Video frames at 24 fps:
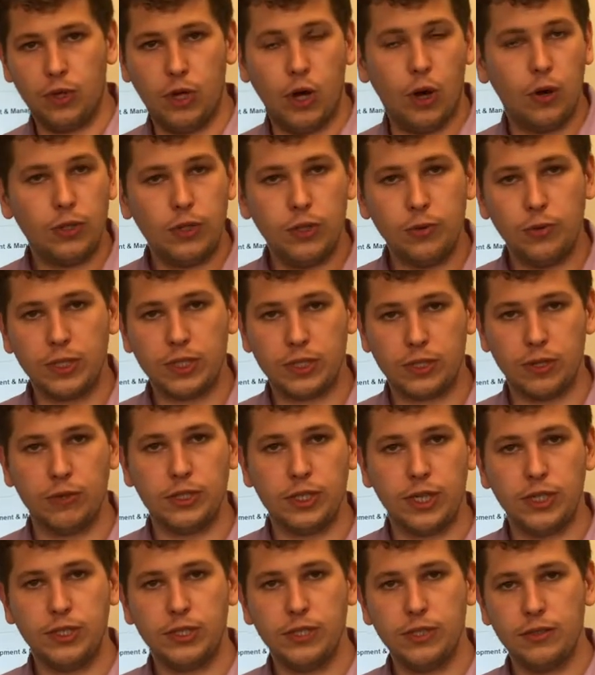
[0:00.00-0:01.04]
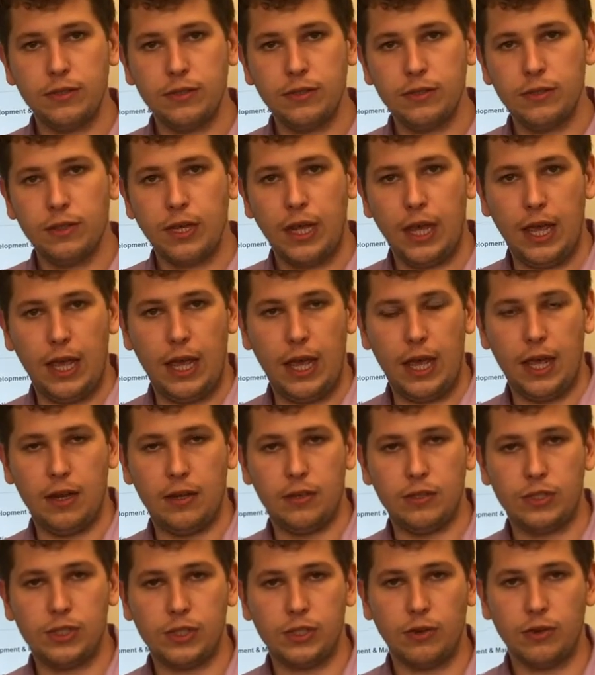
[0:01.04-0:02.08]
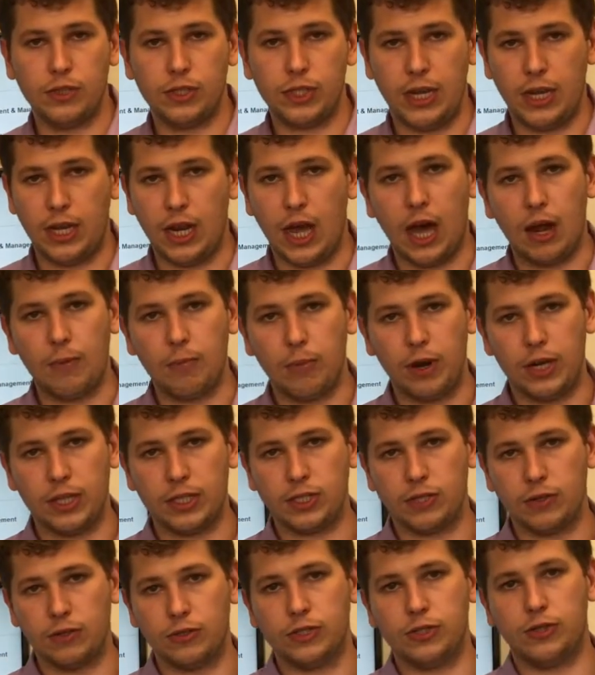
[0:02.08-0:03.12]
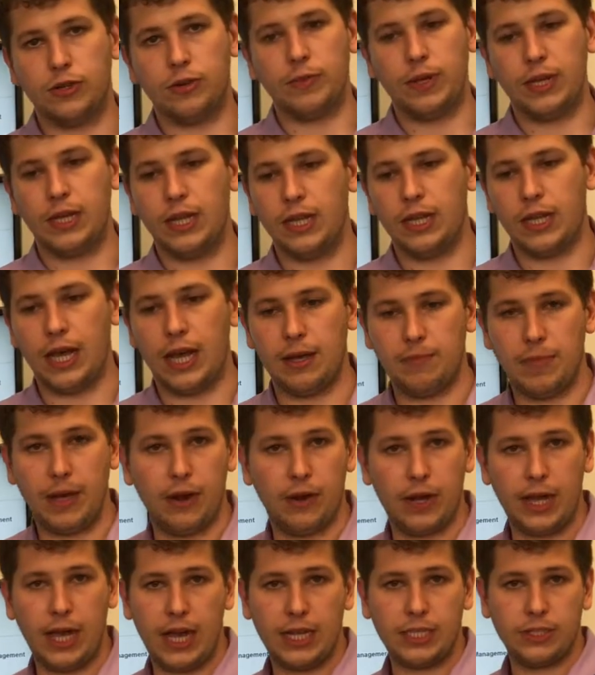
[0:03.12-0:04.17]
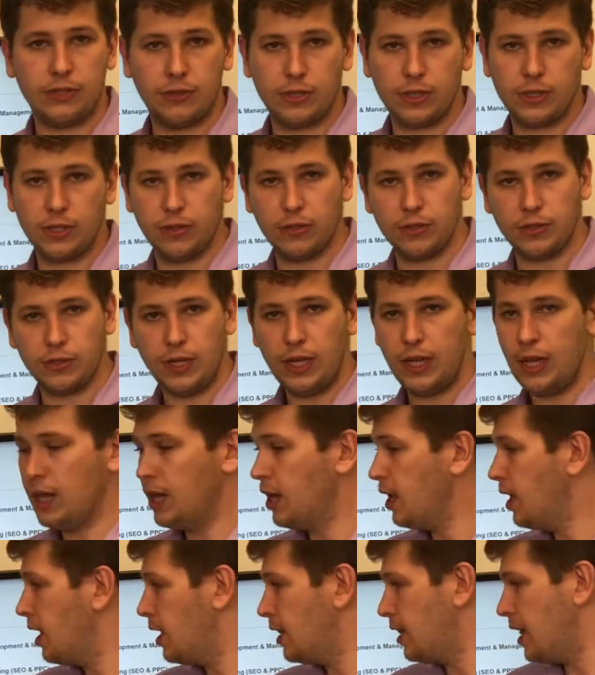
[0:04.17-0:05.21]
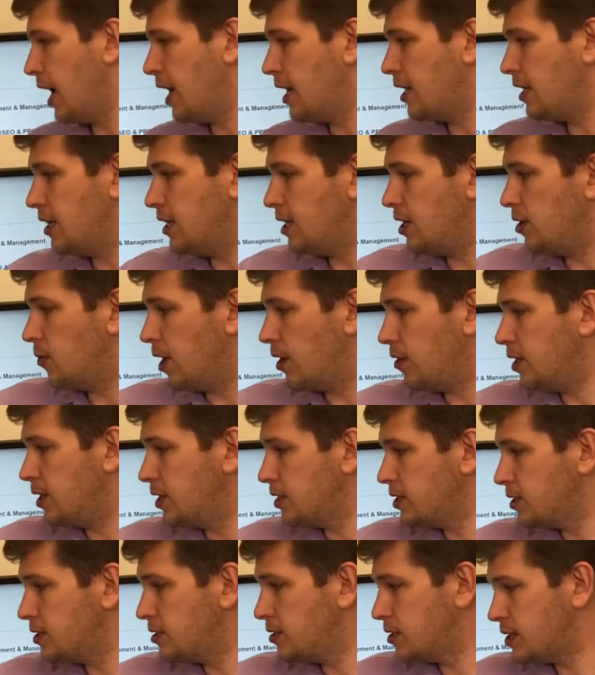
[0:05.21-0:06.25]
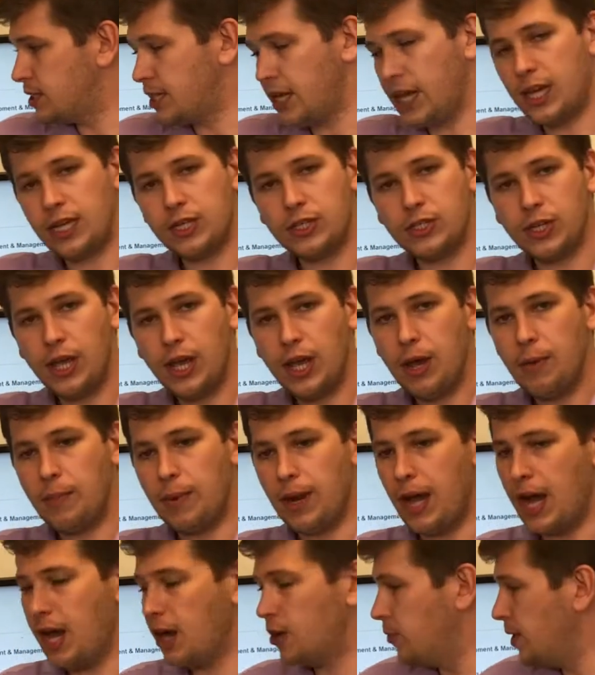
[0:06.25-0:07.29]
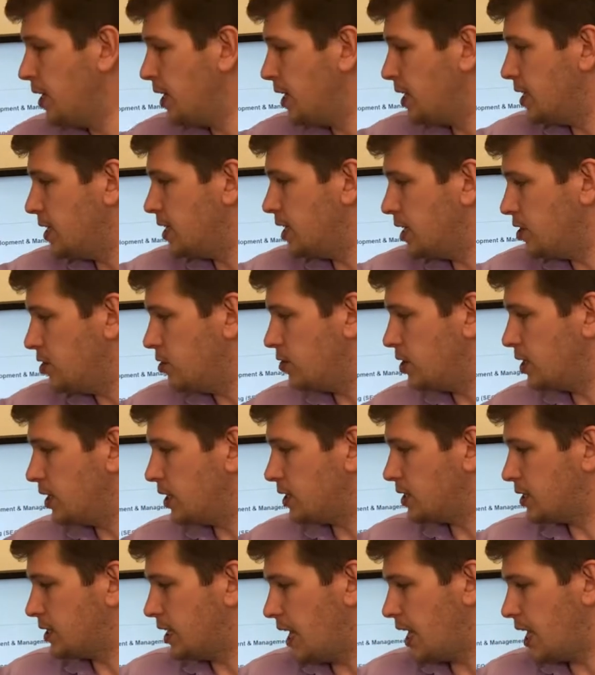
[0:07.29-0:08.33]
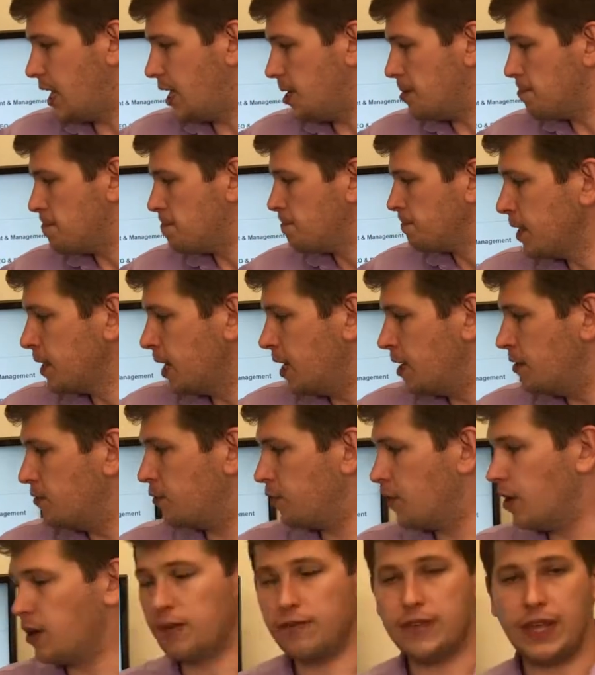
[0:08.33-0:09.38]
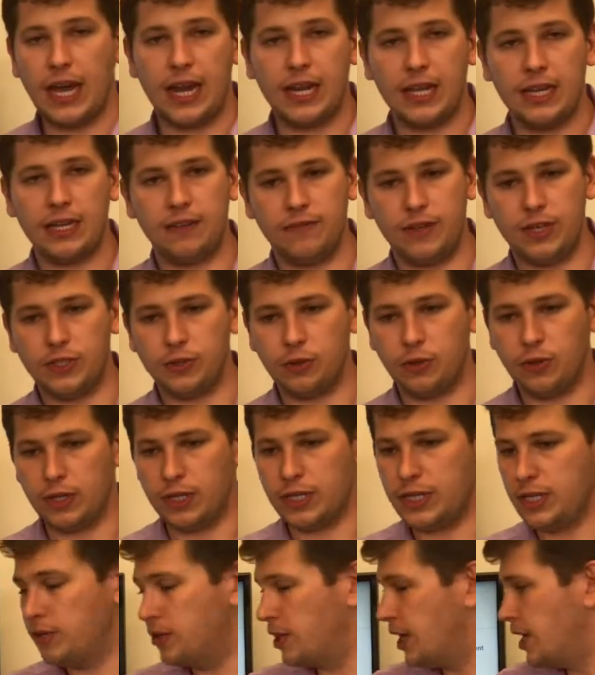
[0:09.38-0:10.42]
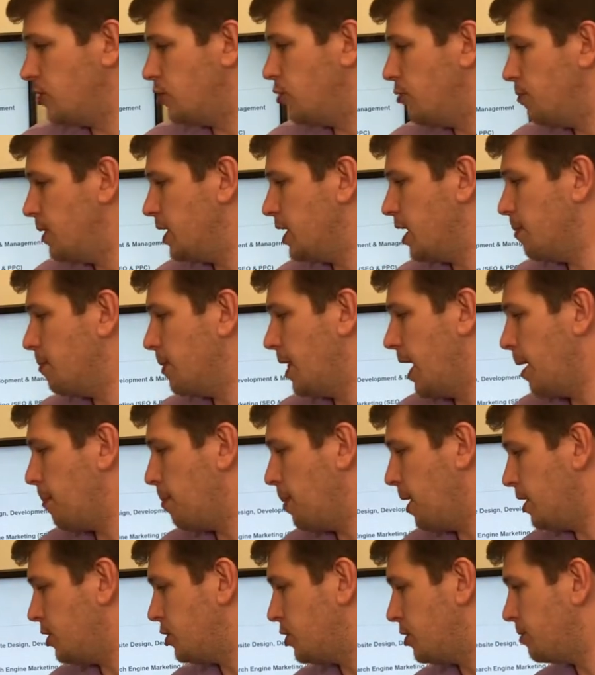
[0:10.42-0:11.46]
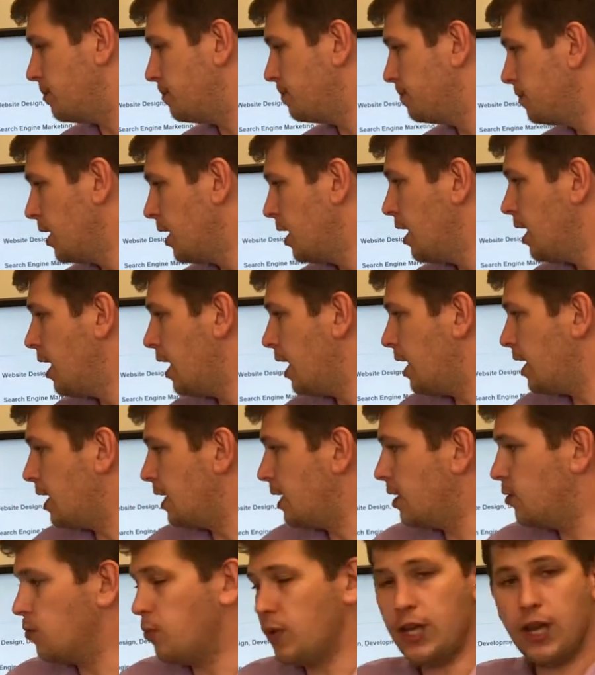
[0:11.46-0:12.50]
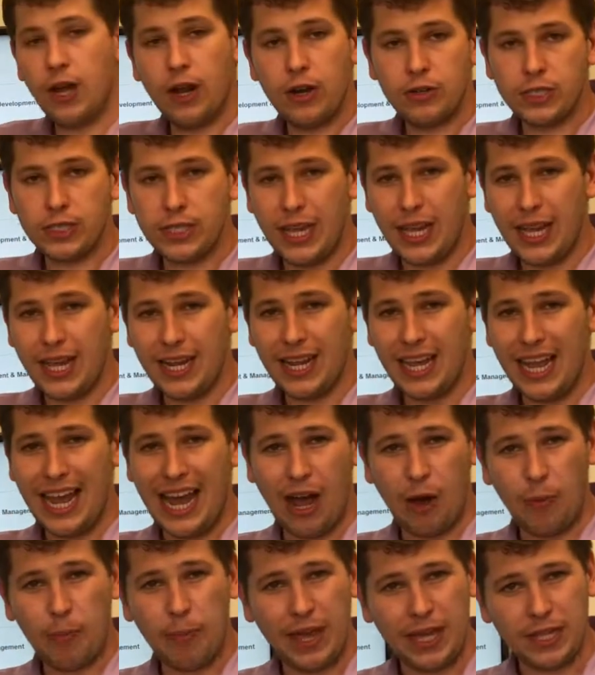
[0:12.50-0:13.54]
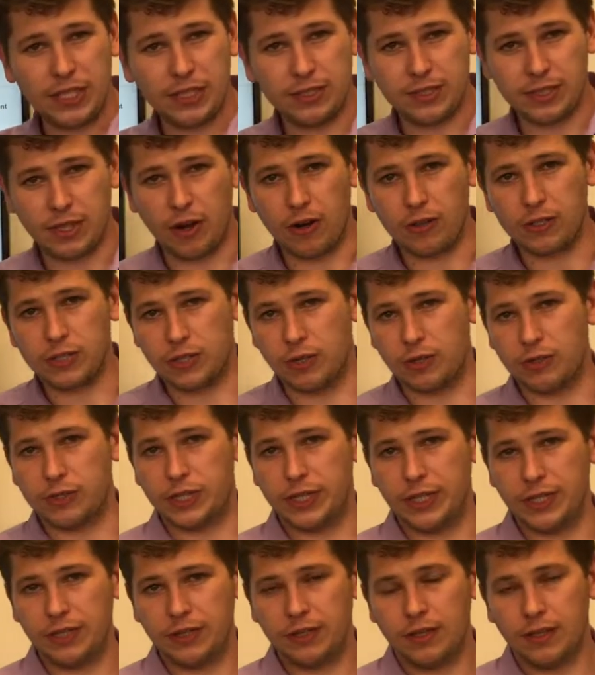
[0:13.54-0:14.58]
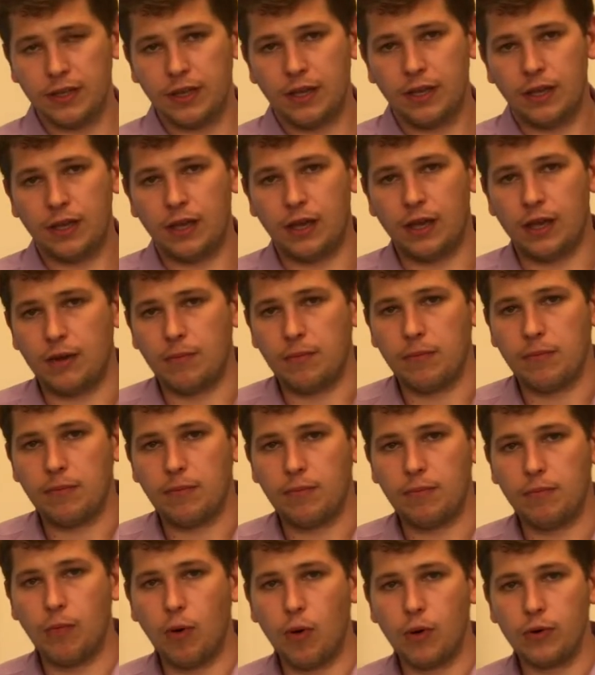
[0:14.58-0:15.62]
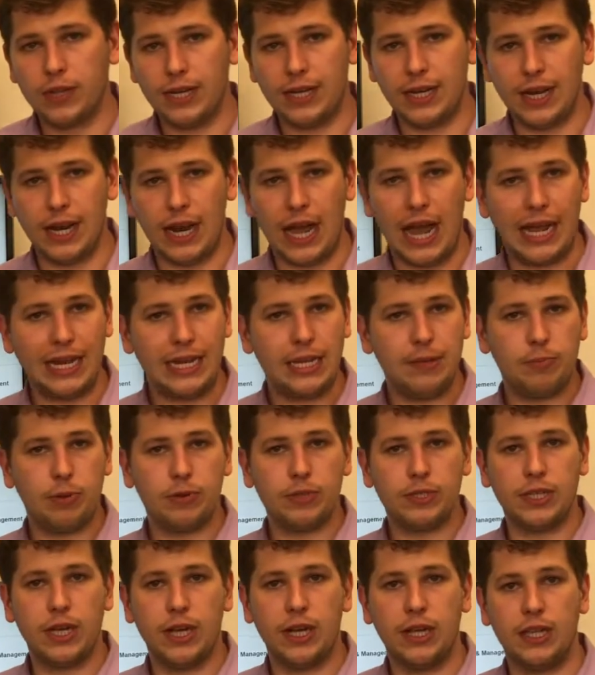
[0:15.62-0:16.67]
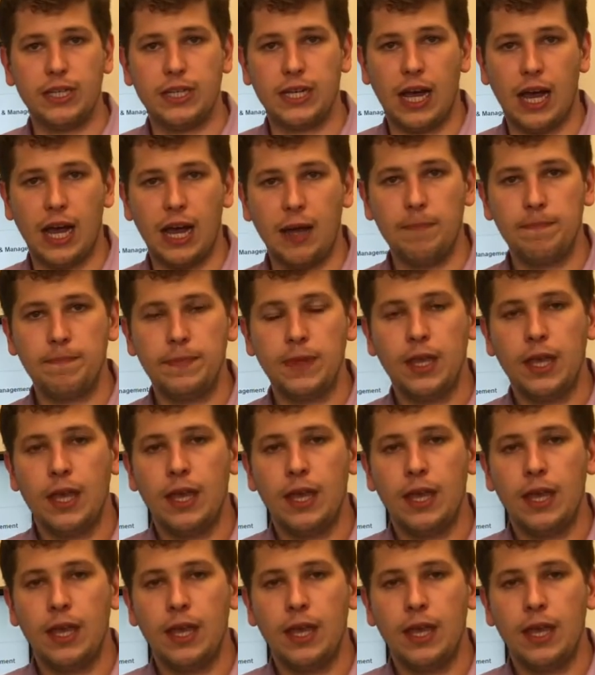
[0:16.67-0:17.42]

go to a search engine and search a non-branded search term, again, like bariatric surgery, that in the awareness stage, but how do we continue to stay in front of that individual until they do become that patient? And again, we understand how patients are searching. More than 90% of the time,